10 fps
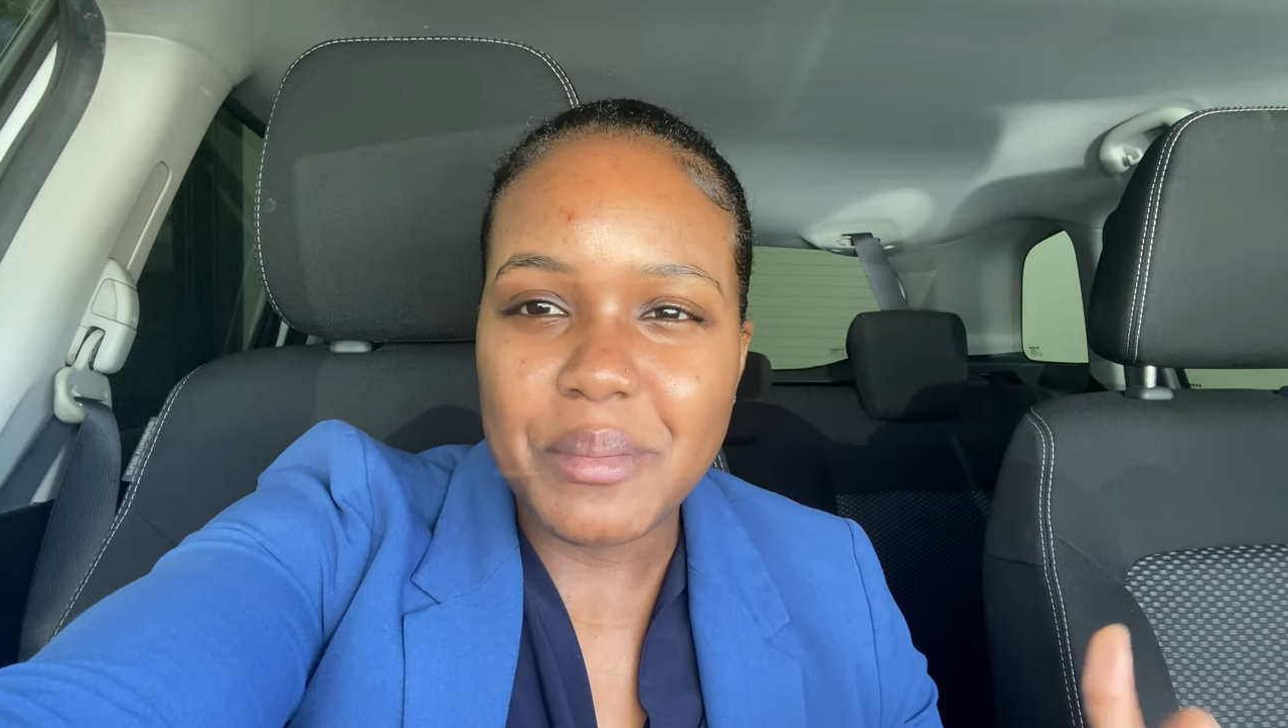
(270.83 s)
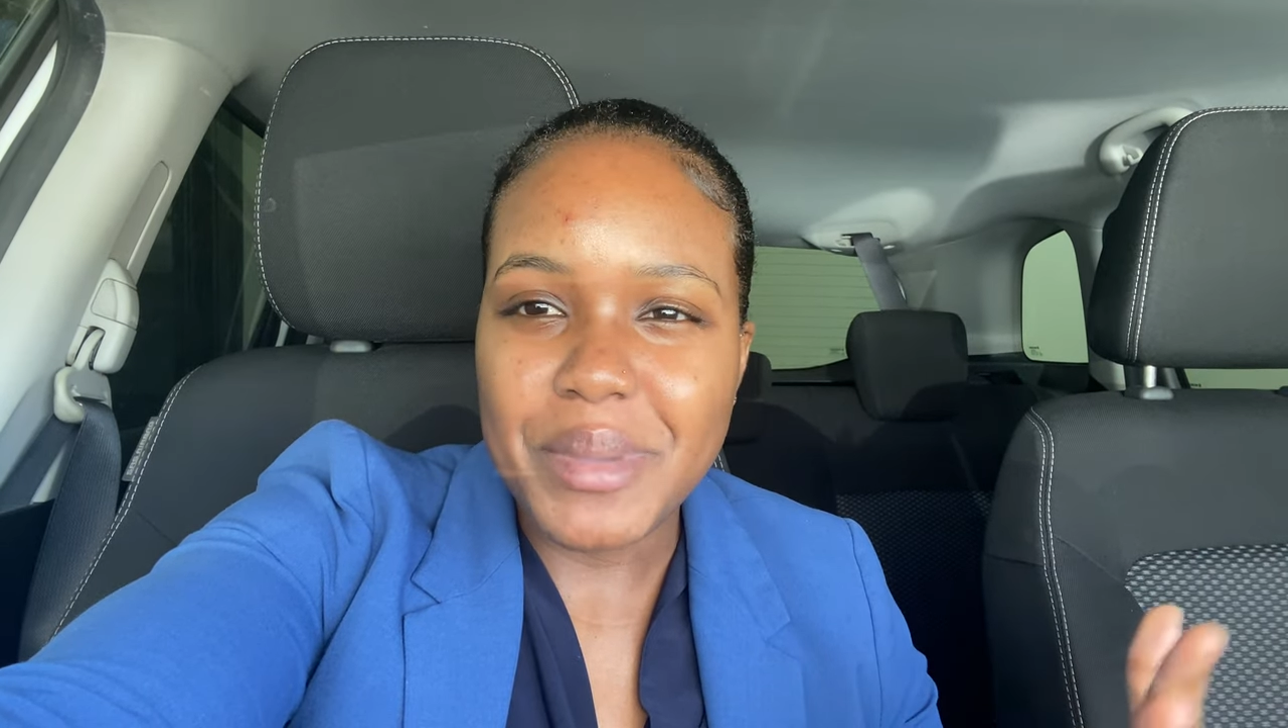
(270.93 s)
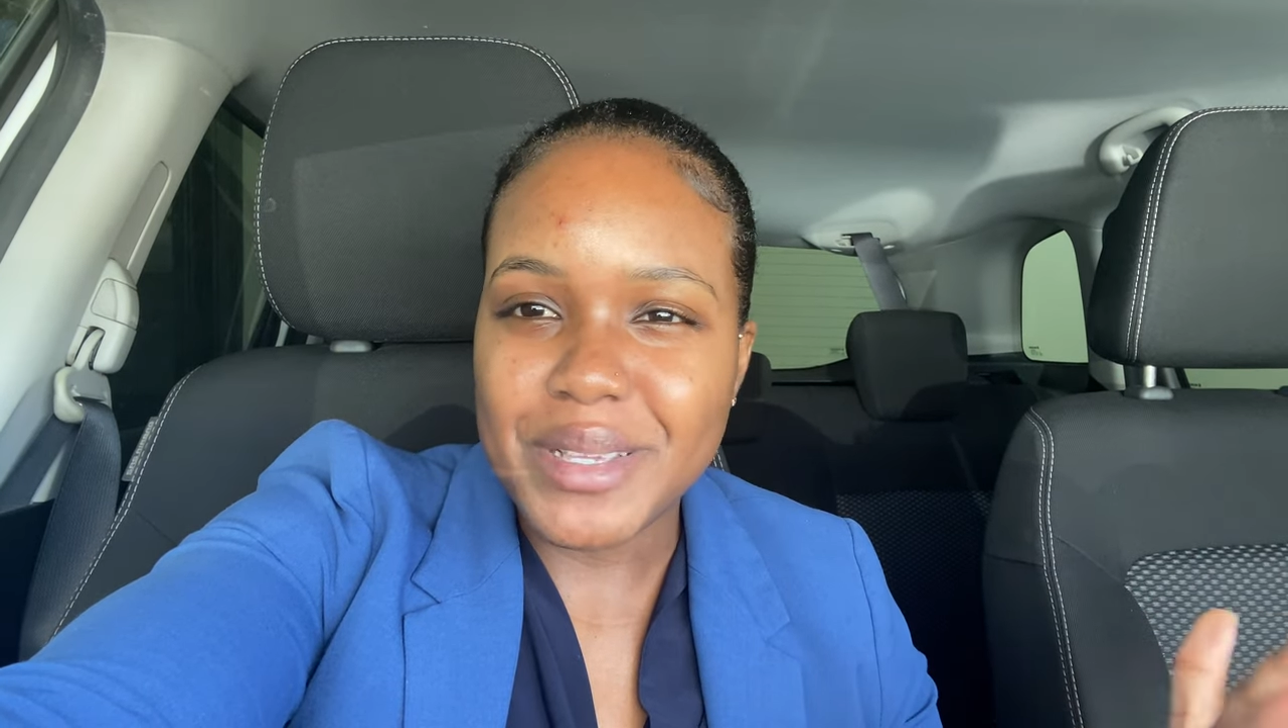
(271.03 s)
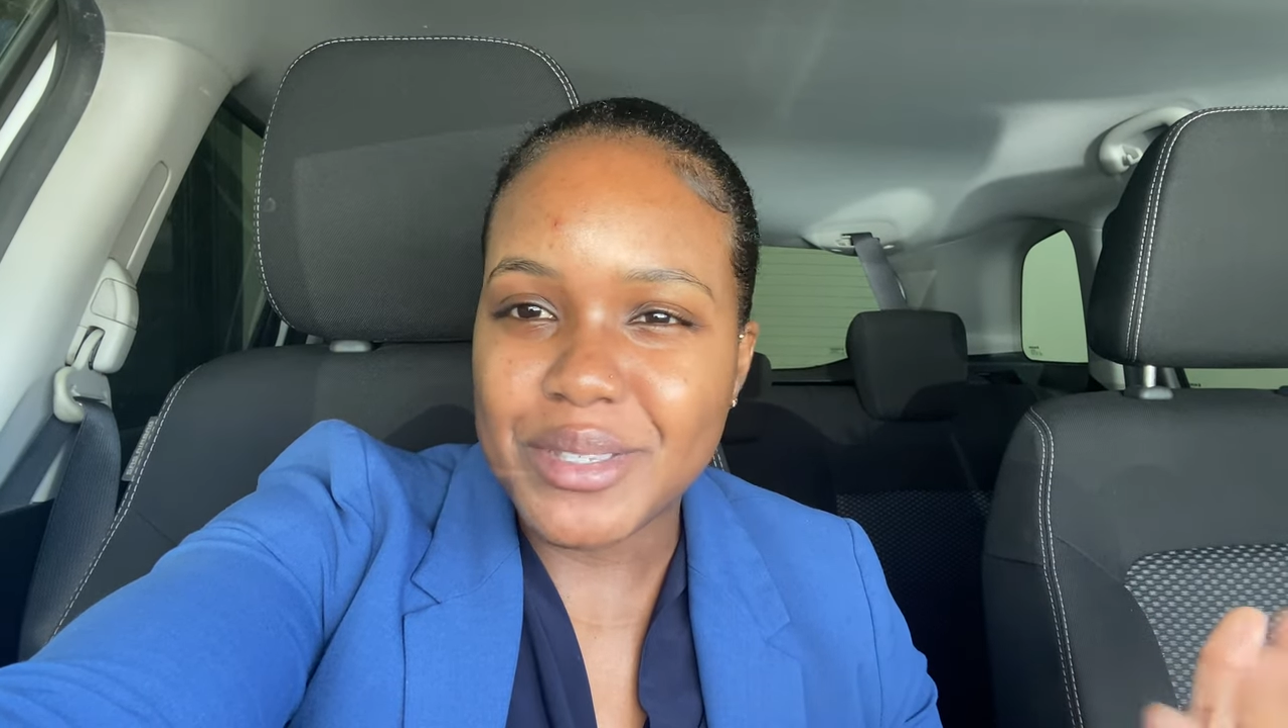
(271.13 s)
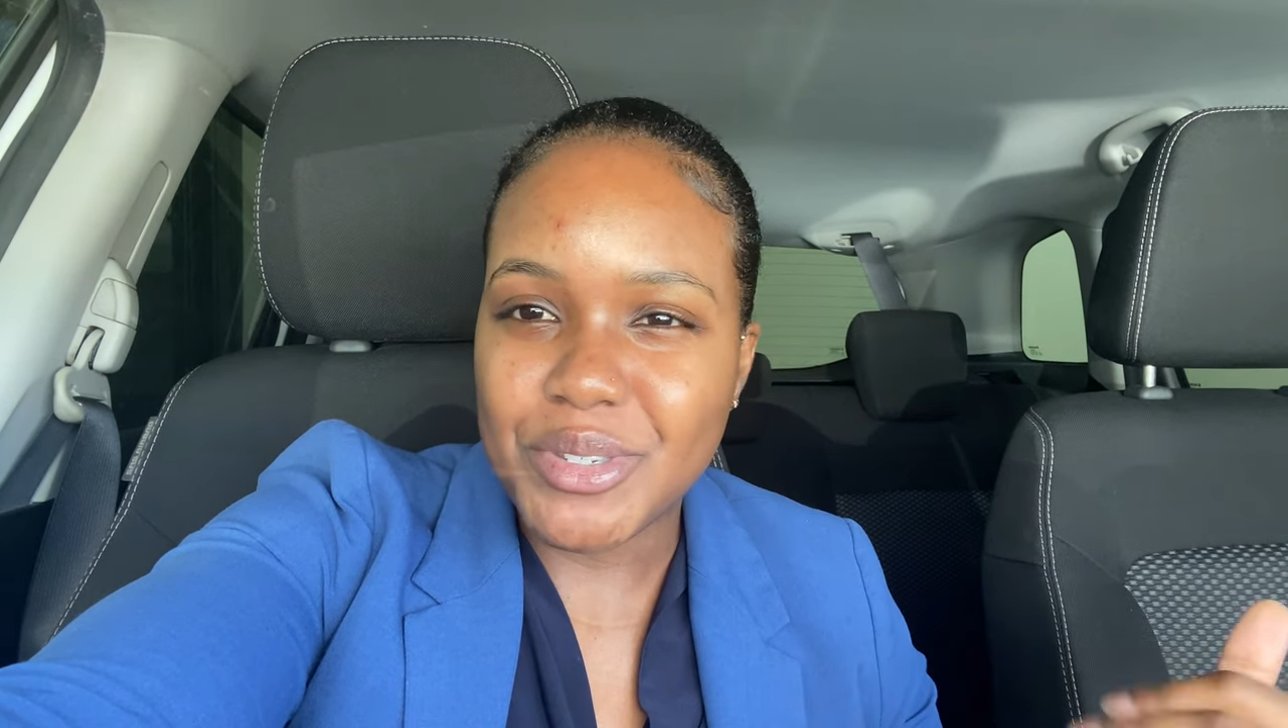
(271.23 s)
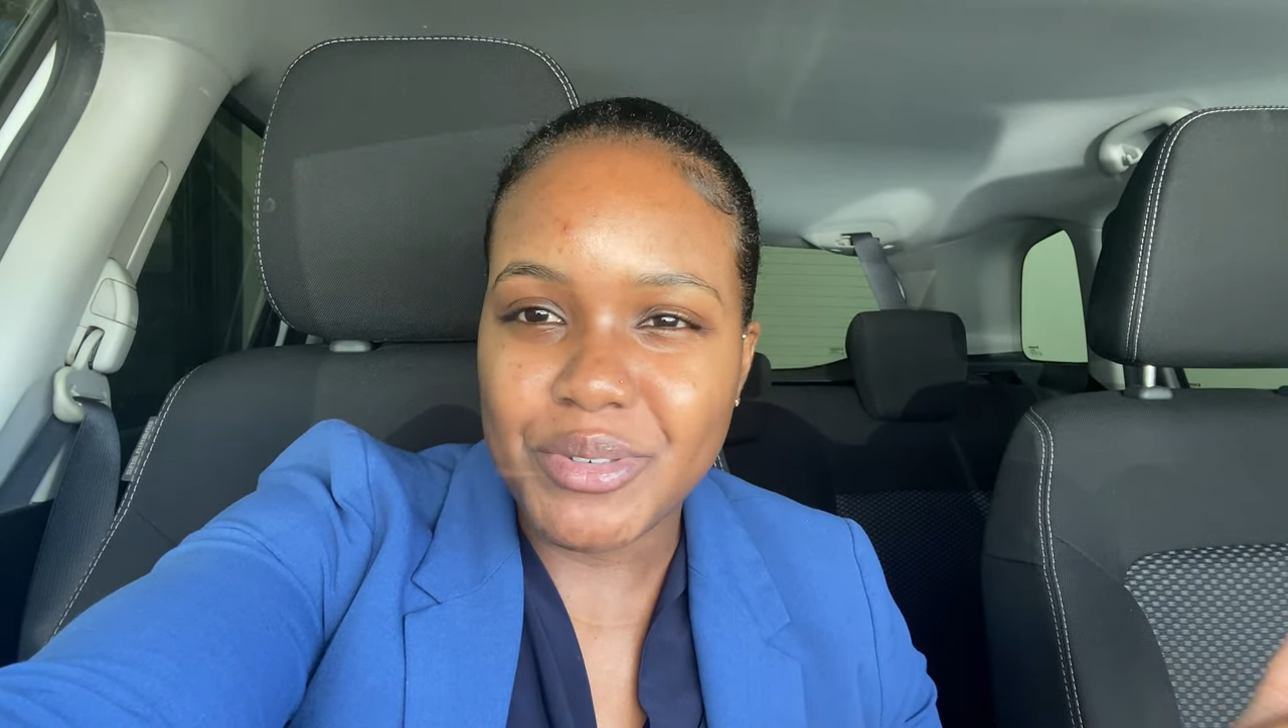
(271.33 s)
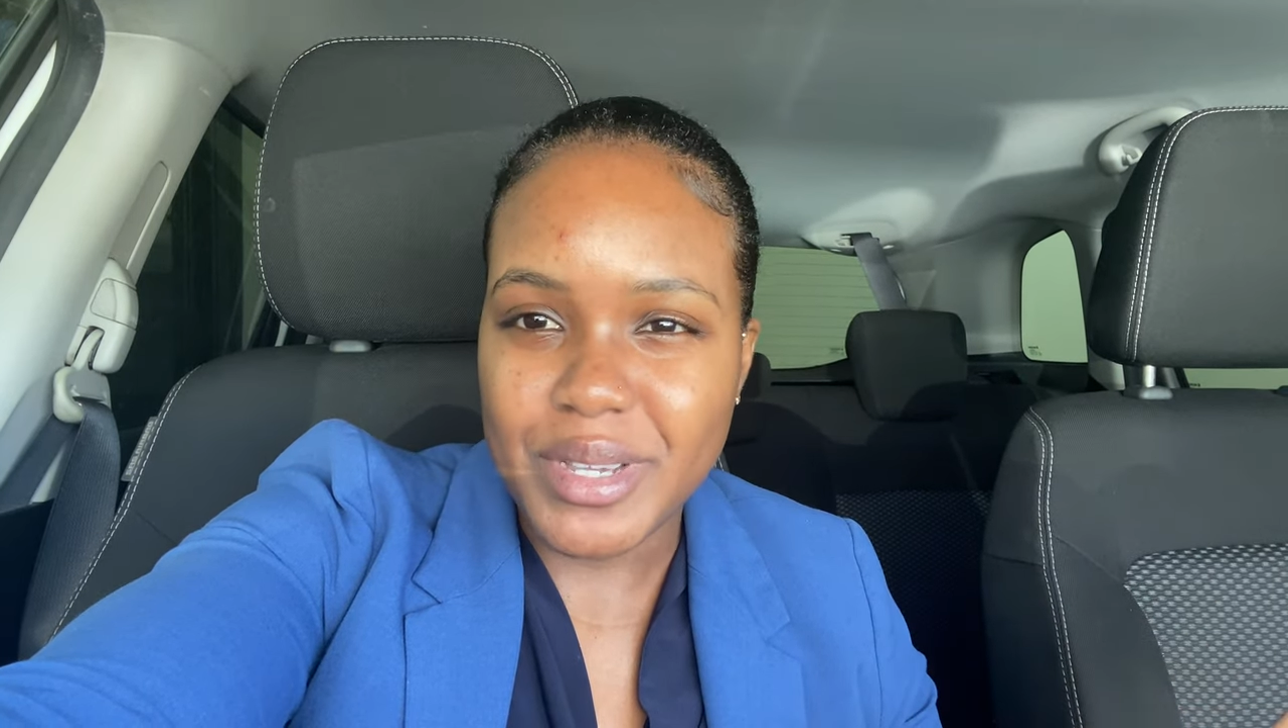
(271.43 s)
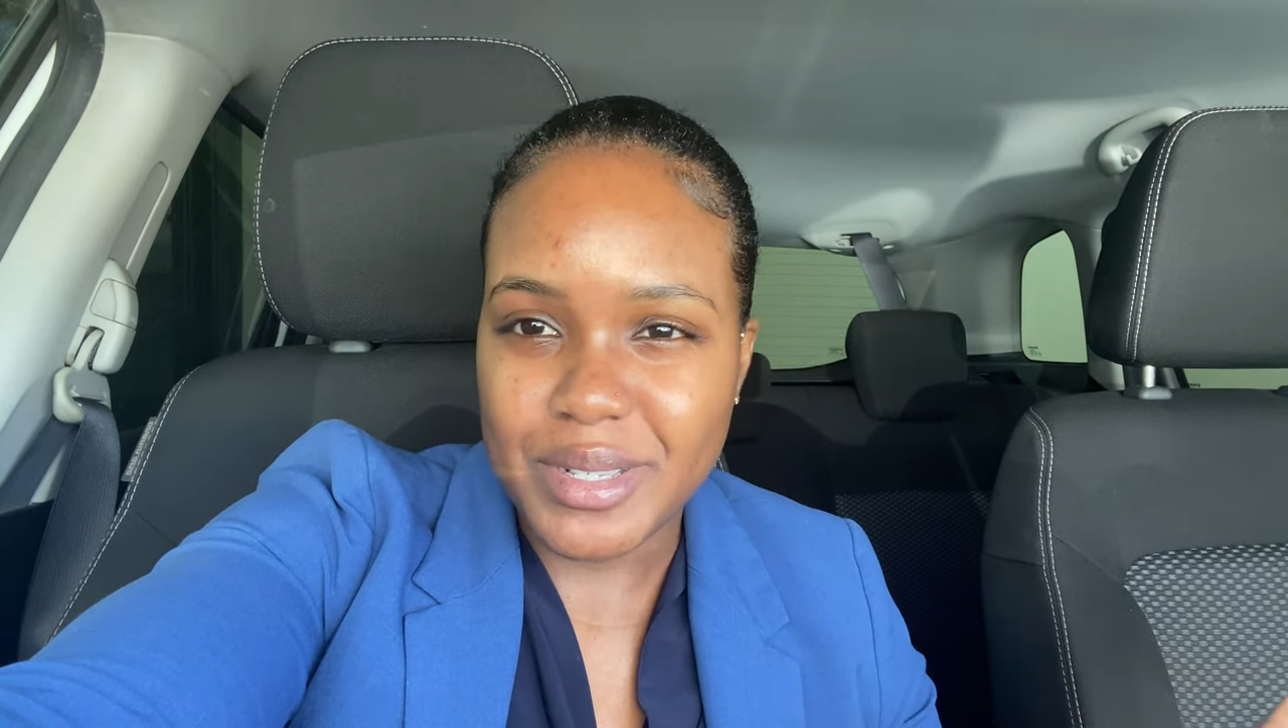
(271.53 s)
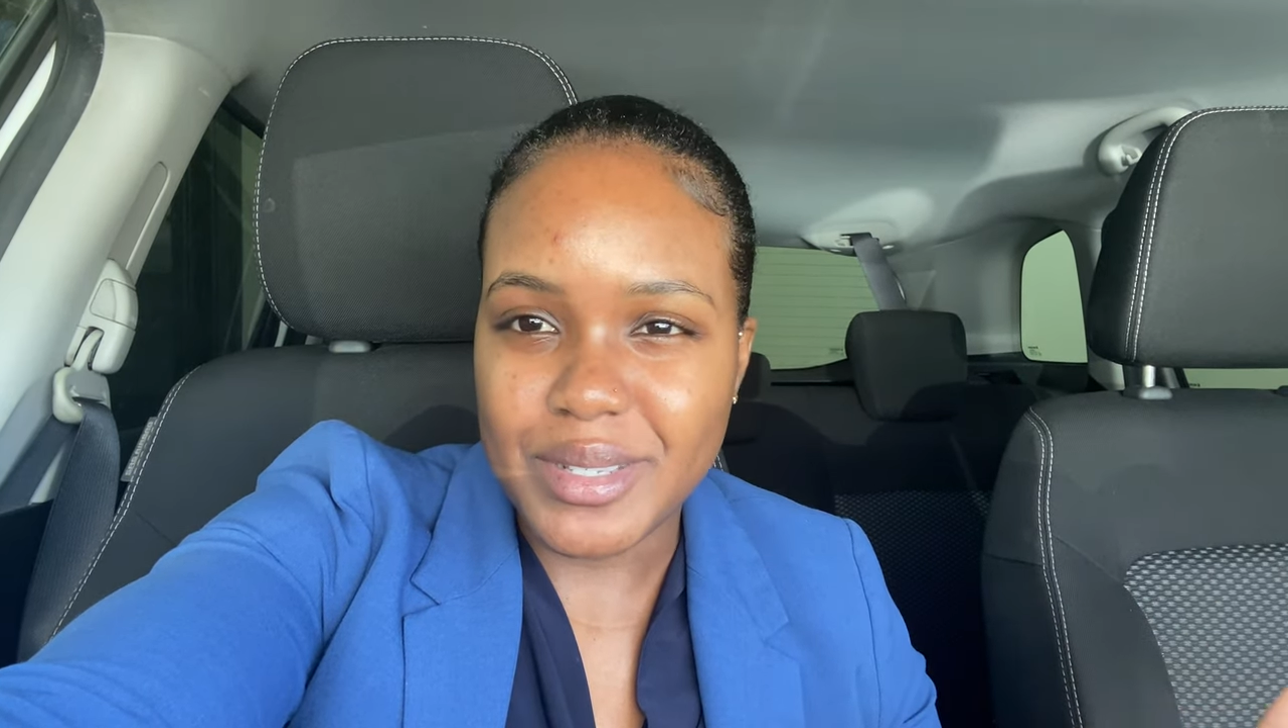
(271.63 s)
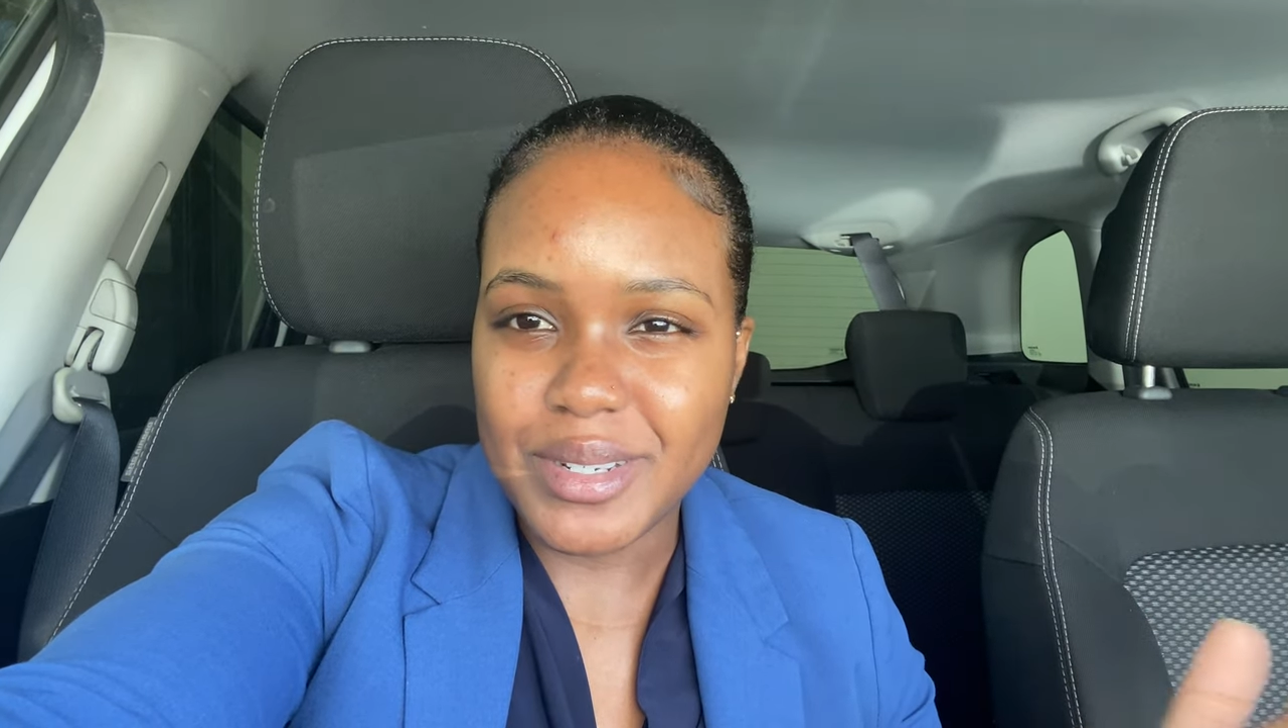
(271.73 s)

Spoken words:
best dress,